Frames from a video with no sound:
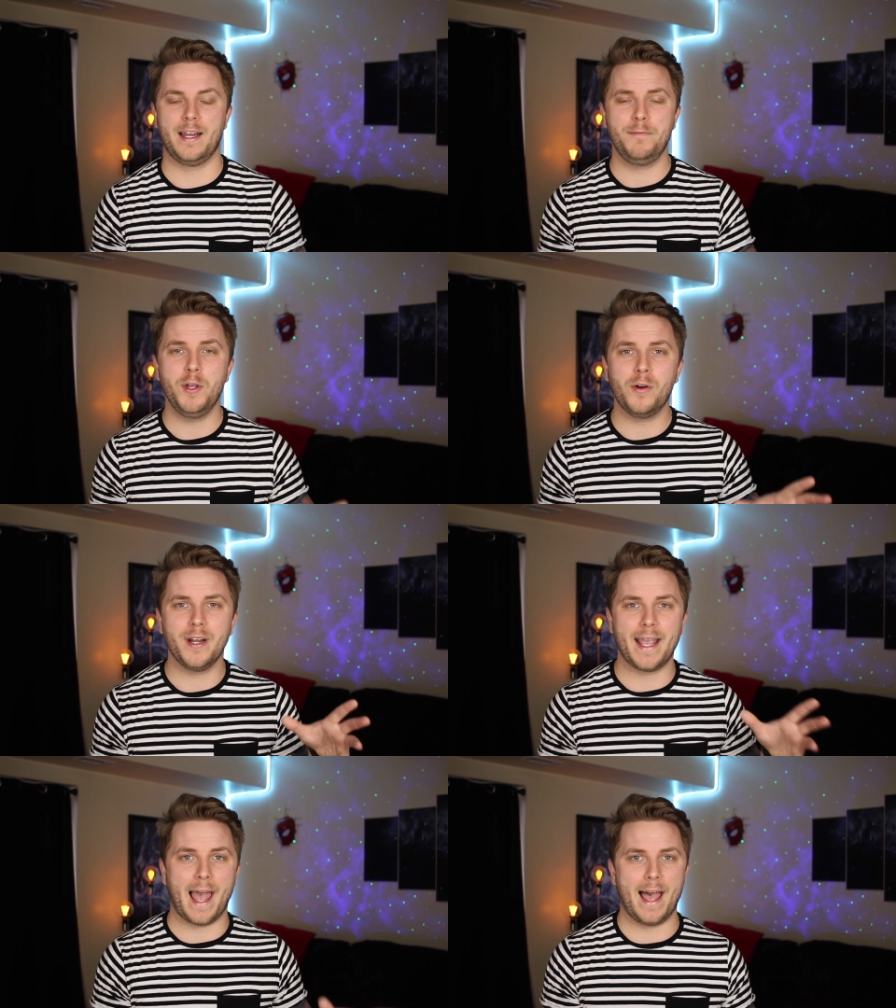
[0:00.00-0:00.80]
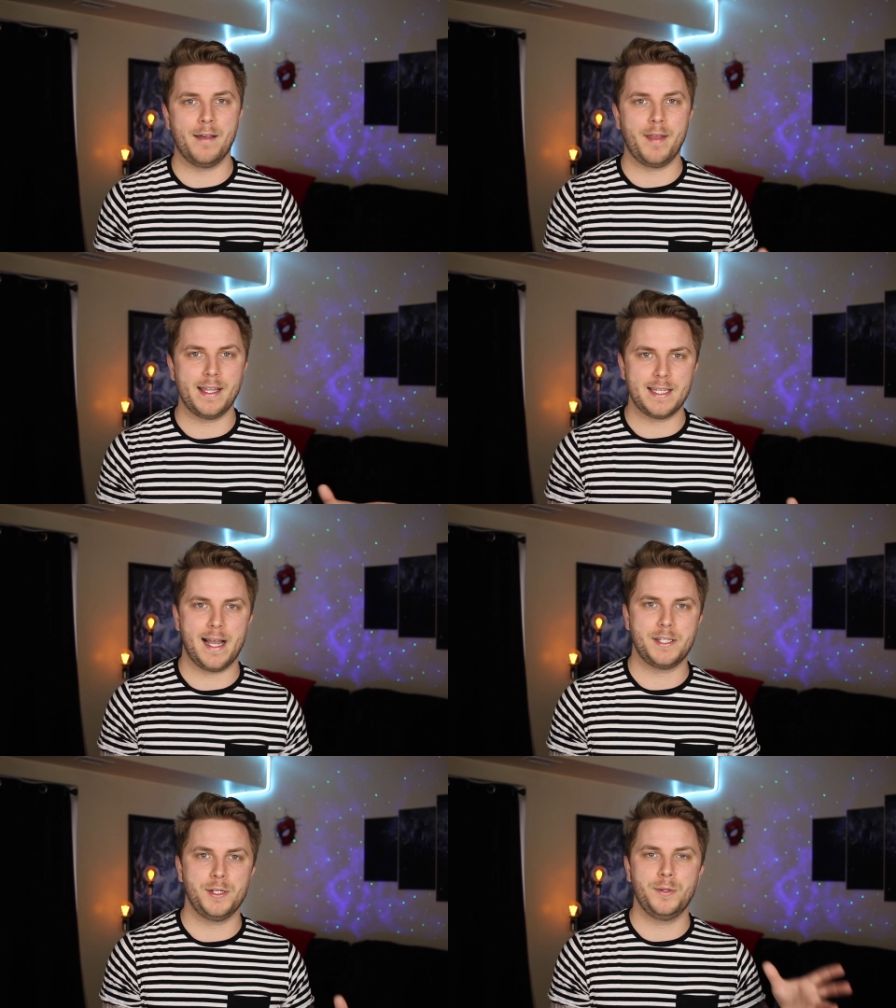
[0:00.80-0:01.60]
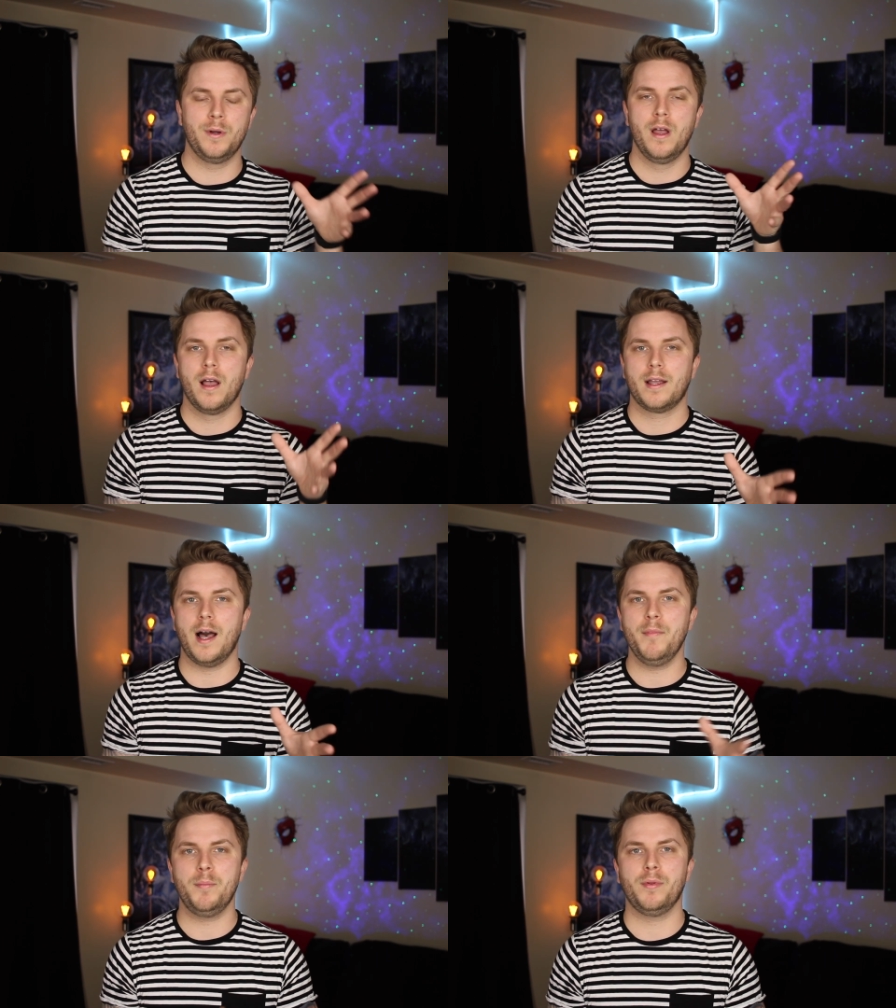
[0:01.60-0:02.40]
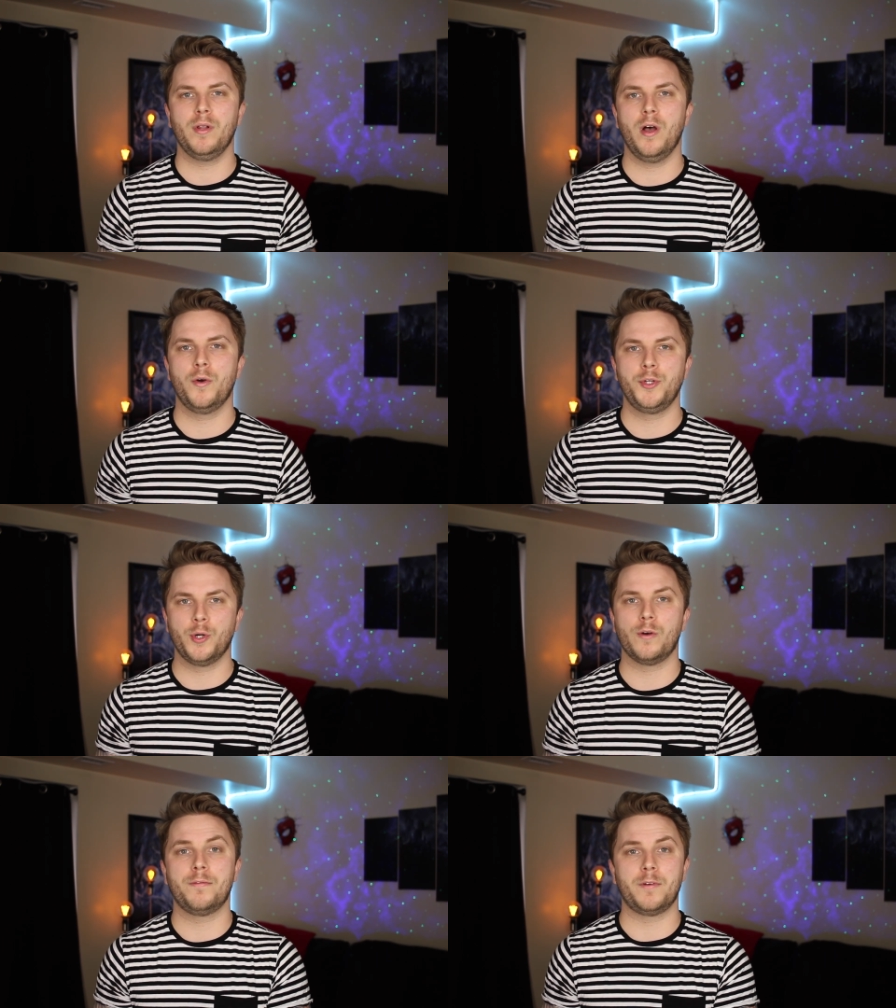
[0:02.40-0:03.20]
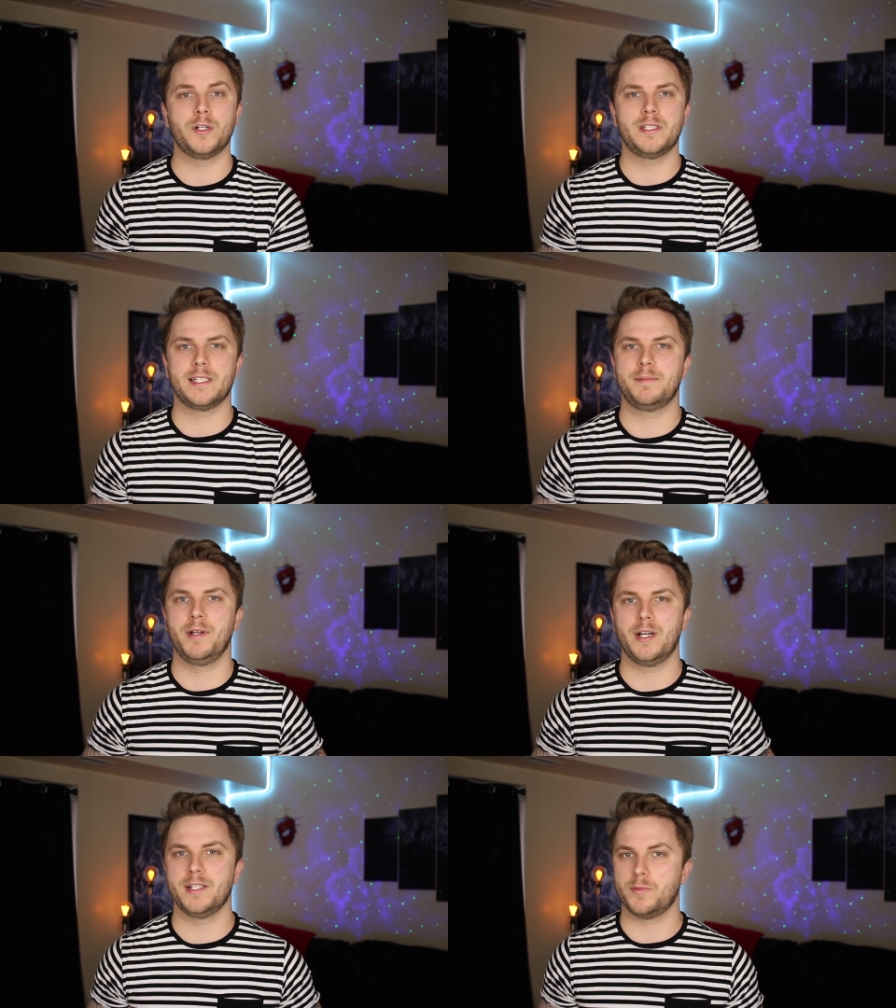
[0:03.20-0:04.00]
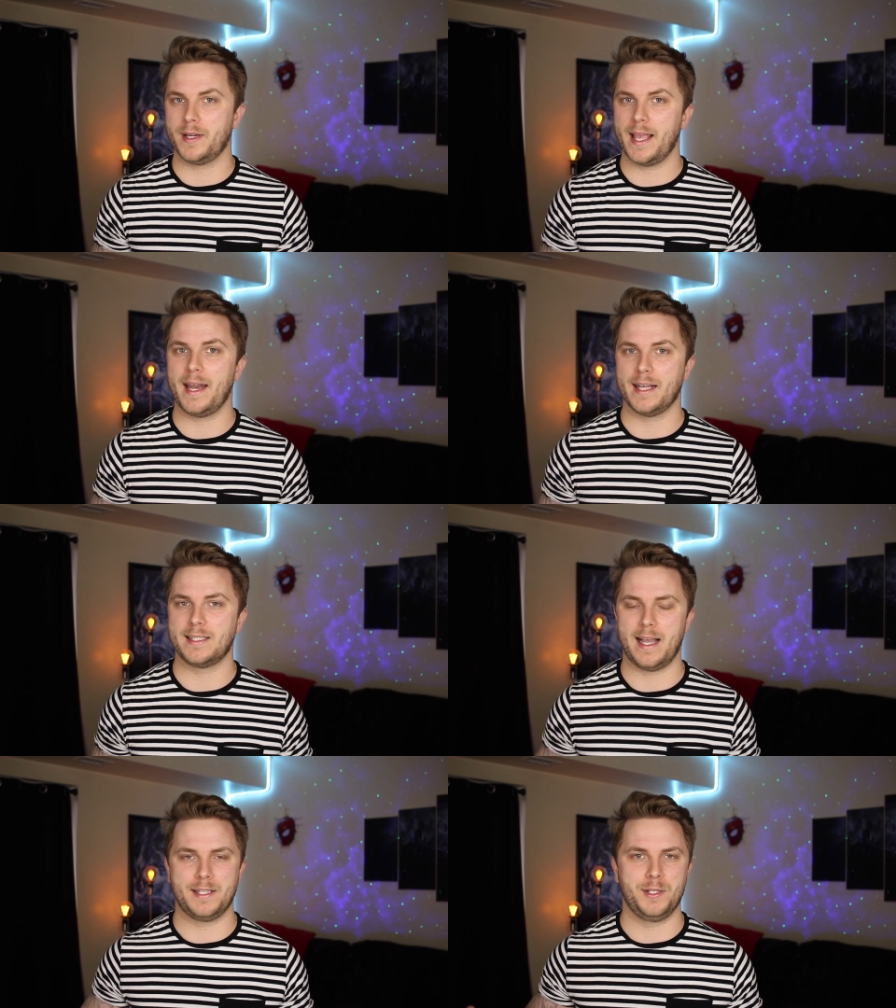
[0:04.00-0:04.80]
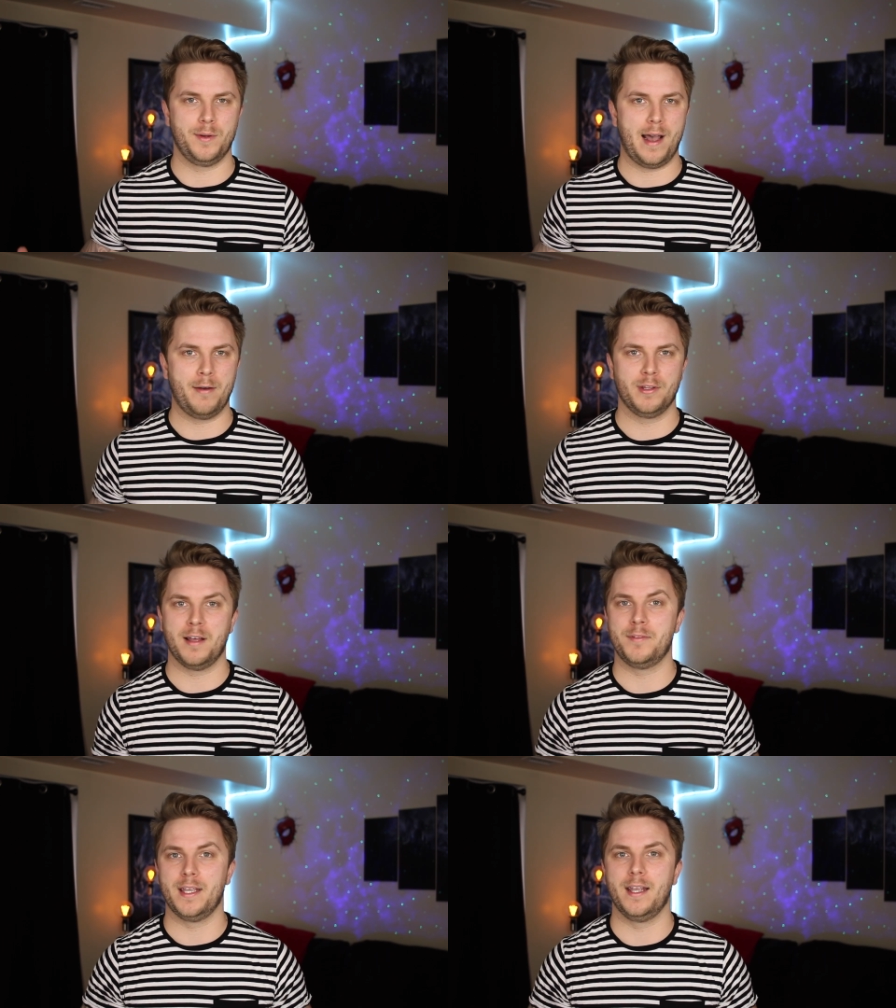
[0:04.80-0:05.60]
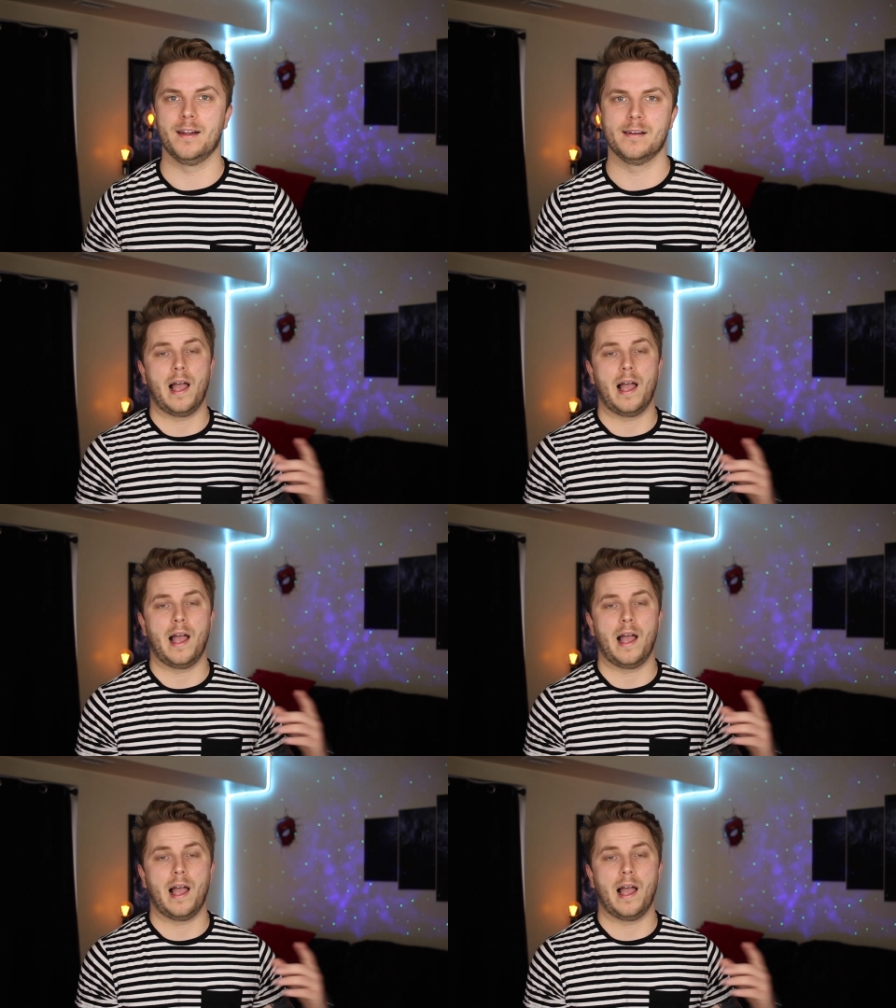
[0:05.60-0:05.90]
And if you already have a tattoo, comment below your first experience when getting a tattoo. I would love to hear.